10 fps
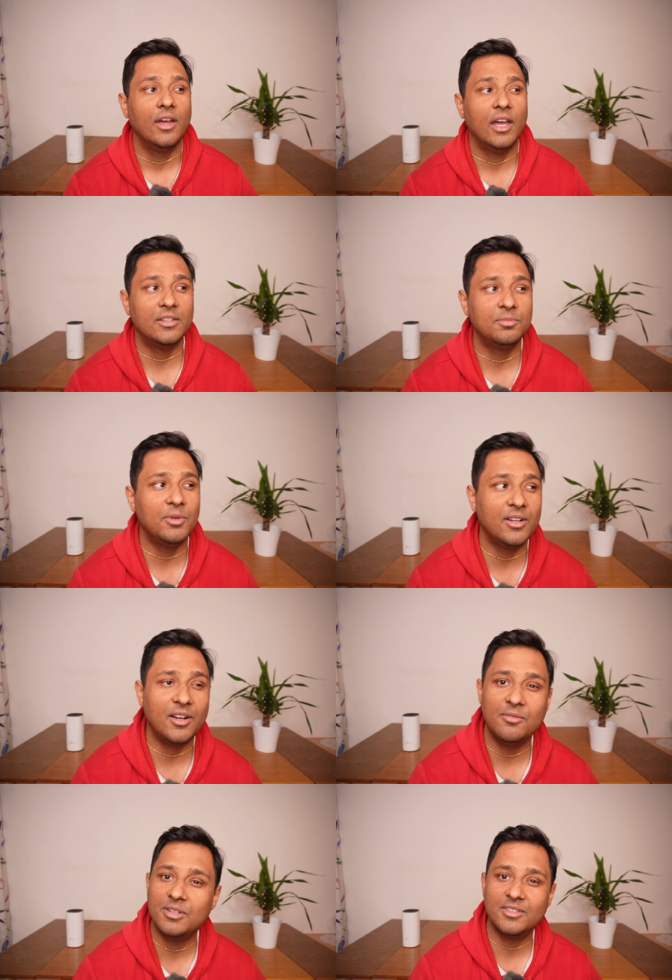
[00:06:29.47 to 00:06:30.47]
as per
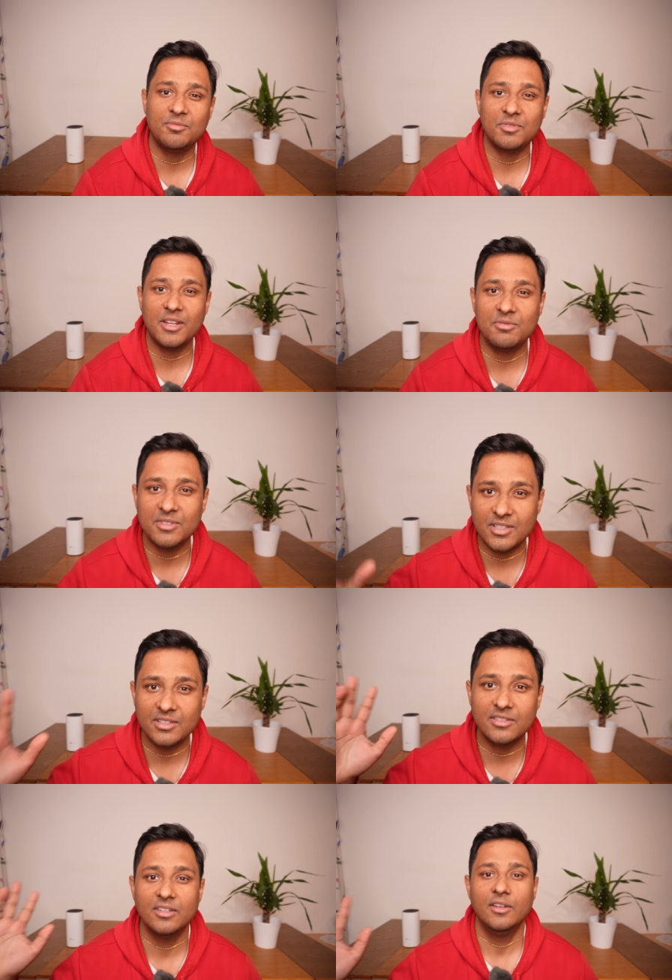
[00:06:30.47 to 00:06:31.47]
karma, sometimes
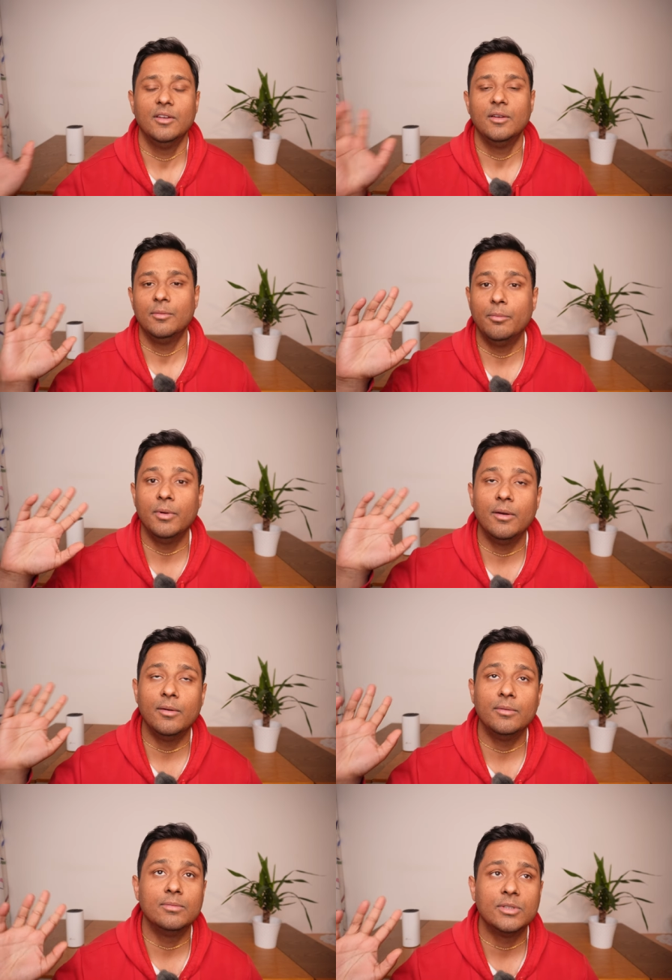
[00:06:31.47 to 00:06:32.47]
these
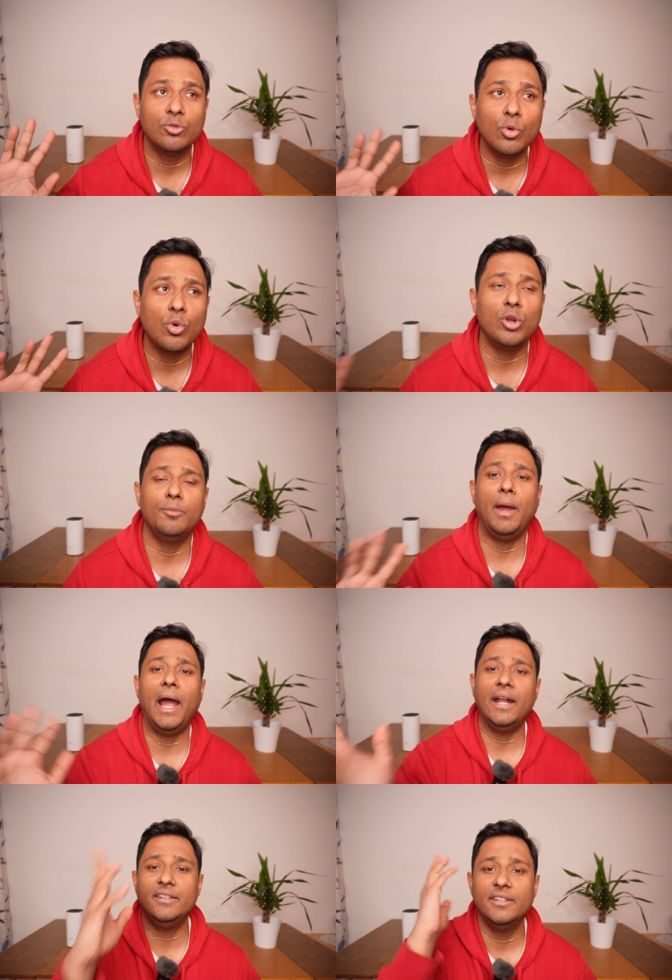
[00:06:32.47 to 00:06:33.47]
so-called
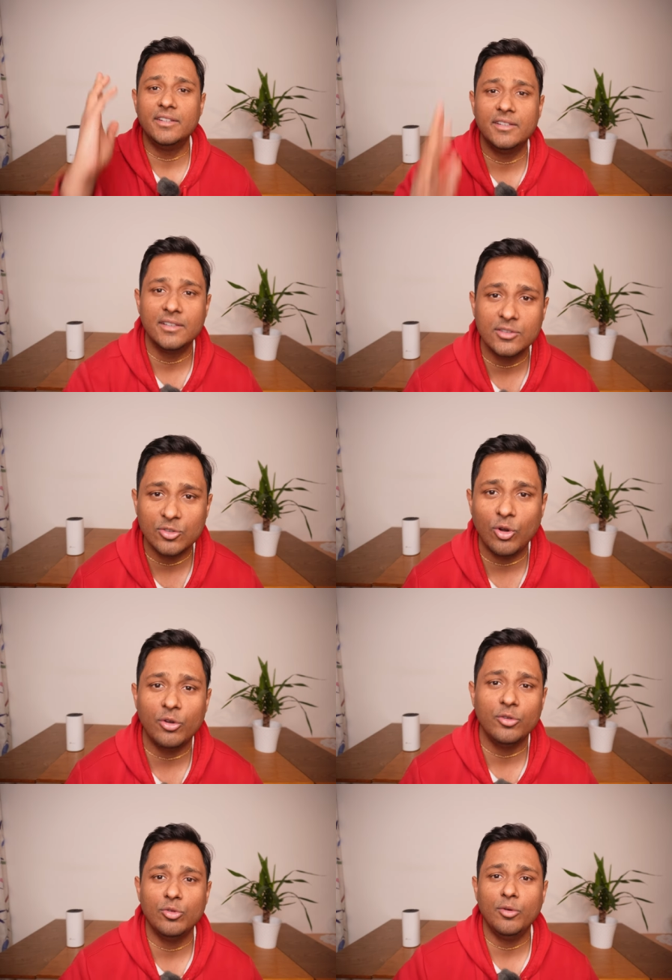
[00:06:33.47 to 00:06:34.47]
bad years
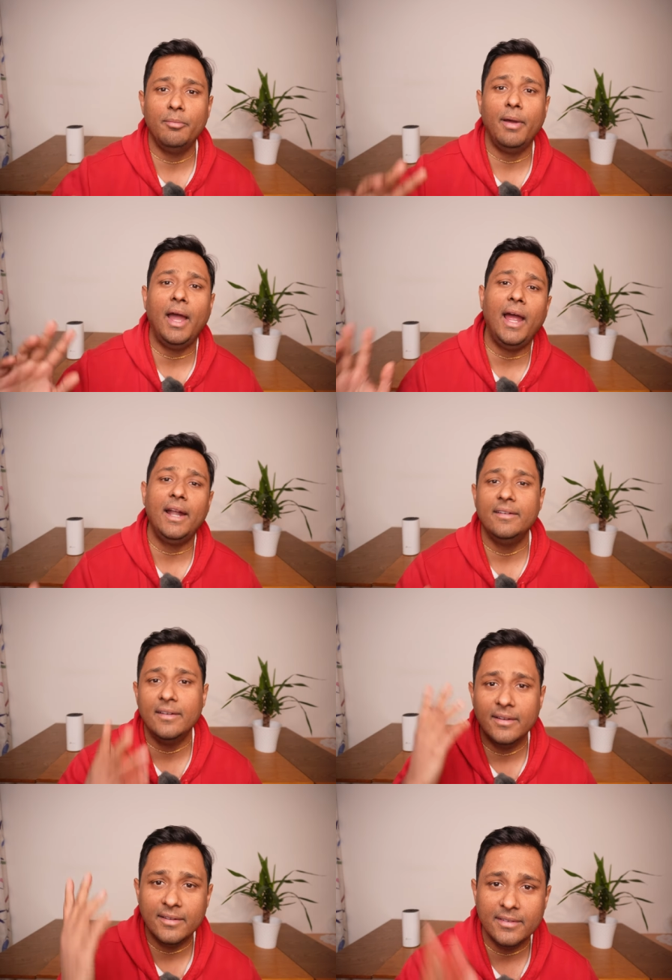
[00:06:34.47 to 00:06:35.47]
or, you know, bad
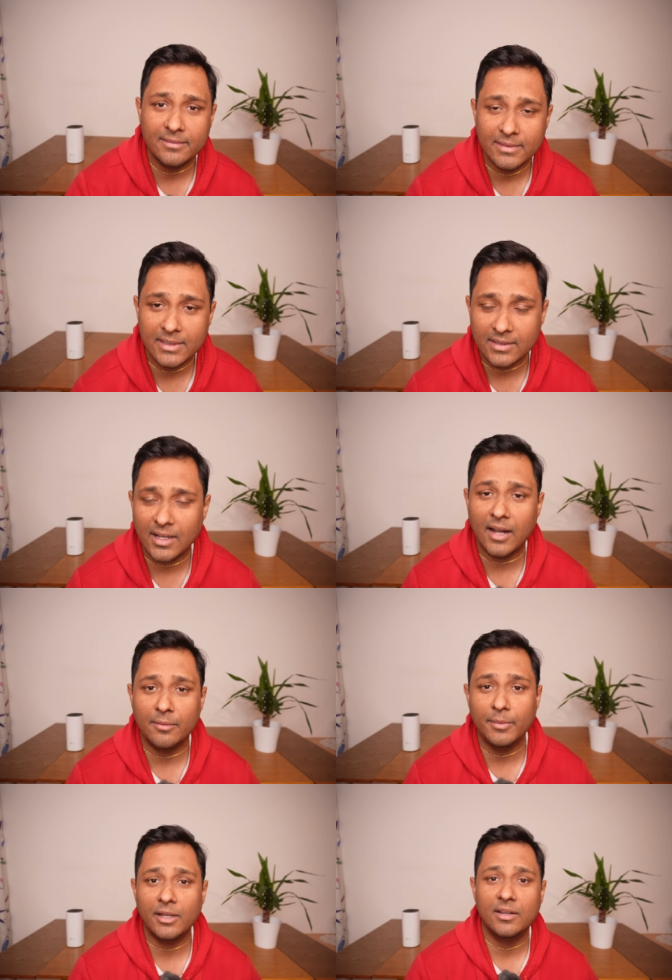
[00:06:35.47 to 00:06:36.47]

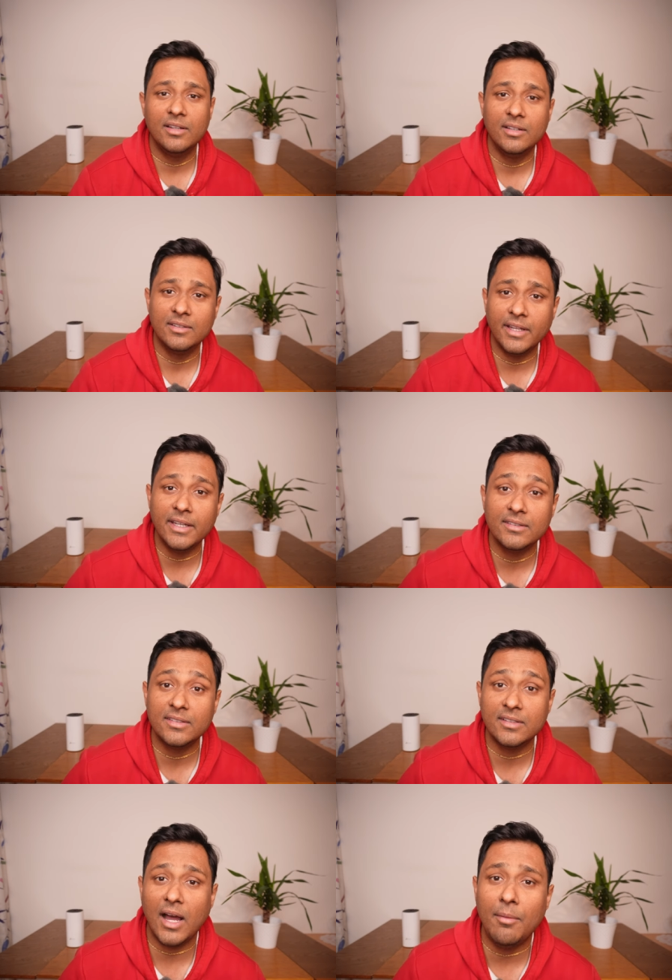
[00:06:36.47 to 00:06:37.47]
karmic
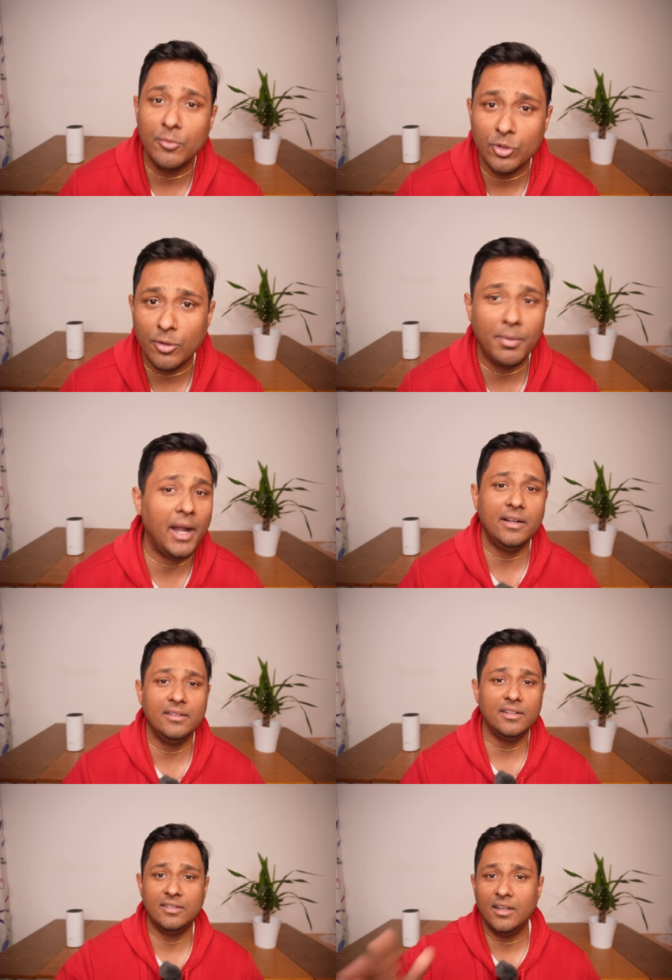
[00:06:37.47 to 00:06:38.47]
things come, you know, bad
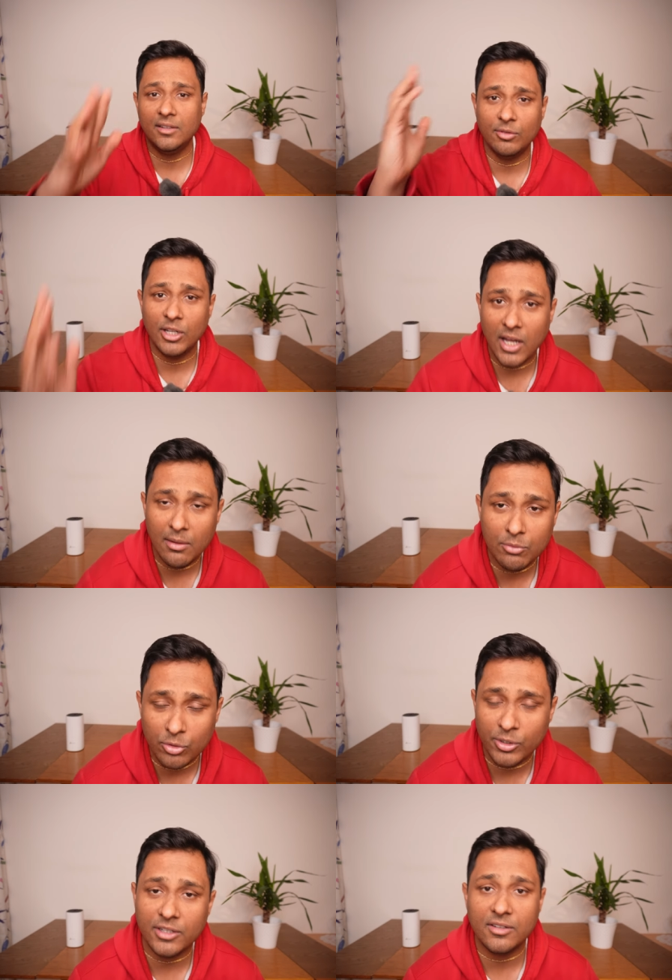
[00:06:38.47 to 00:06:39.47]
dashas will come
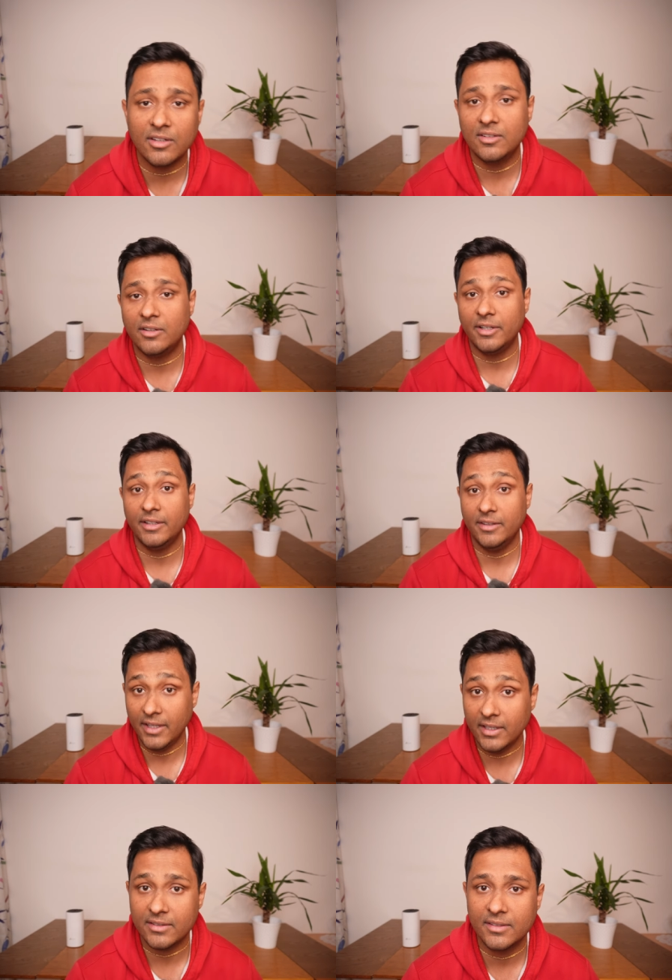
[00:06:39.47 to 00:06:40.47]
to teach us certain
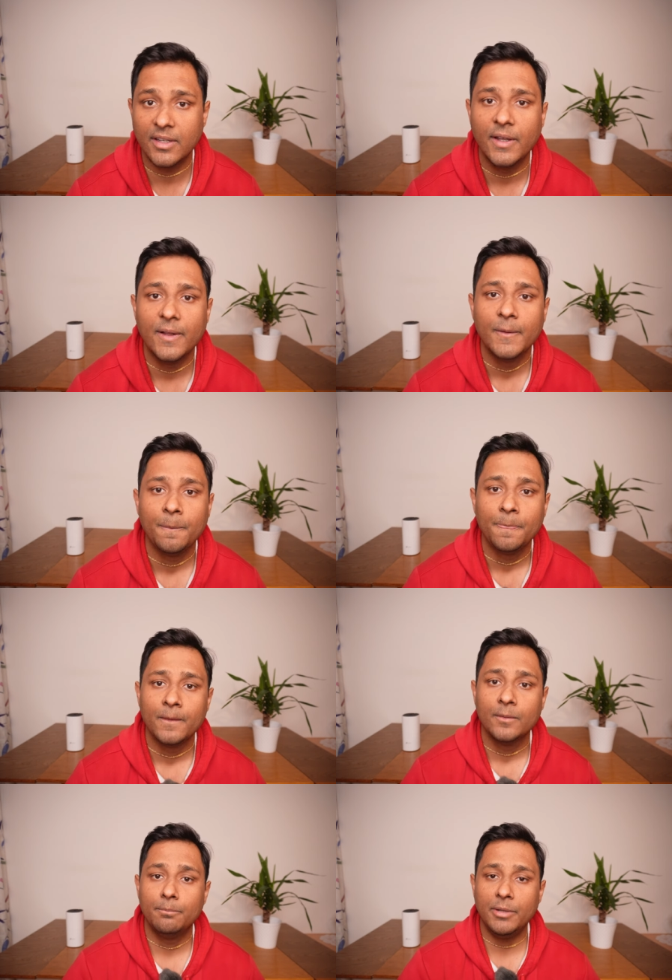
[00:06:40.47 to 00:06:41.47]
things.
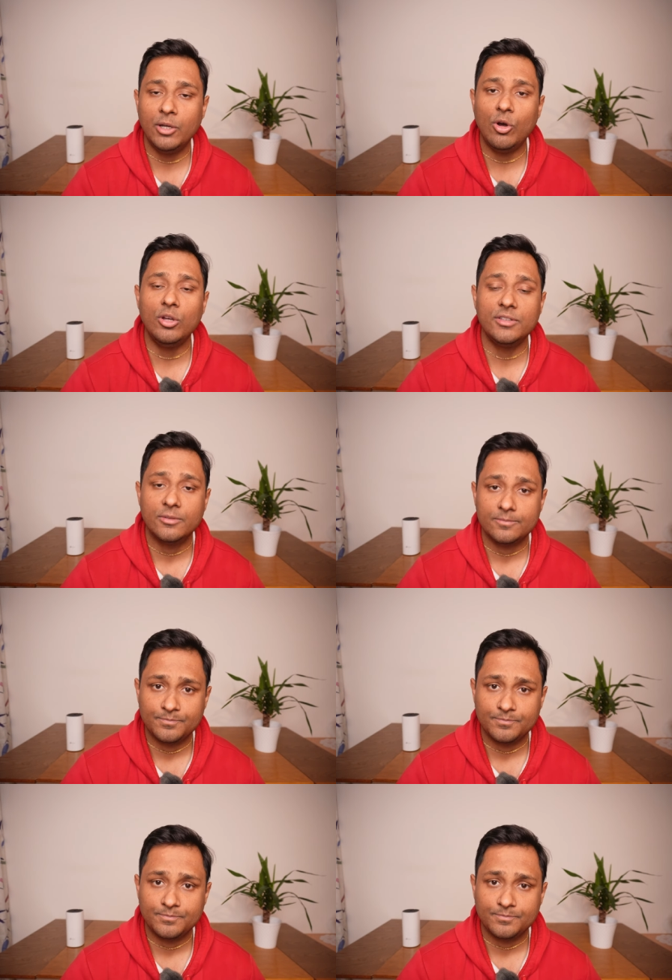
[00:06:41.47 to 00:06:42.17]
Because